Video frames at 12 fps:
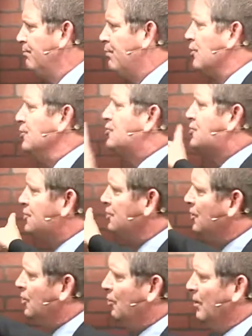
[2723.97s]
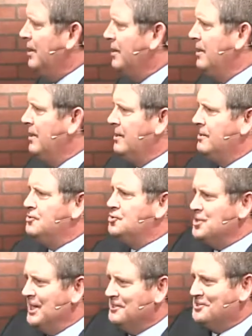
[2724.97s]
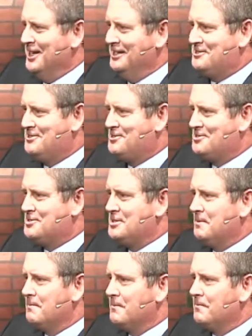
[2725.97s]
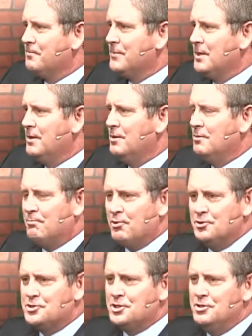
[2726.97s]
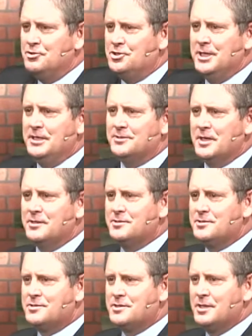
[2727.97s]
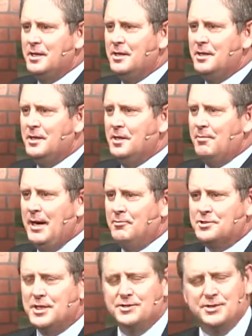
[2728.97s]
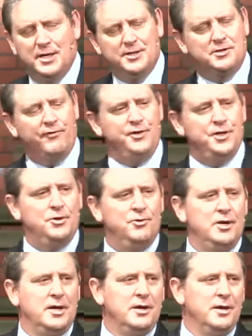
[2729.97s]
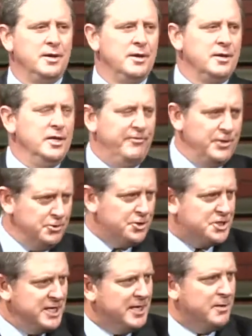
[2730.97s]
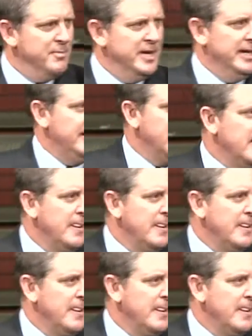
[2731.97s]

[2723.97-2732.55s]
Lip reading: Pursue Jesus. Pursue Jesus. The Bible says this, if you seek me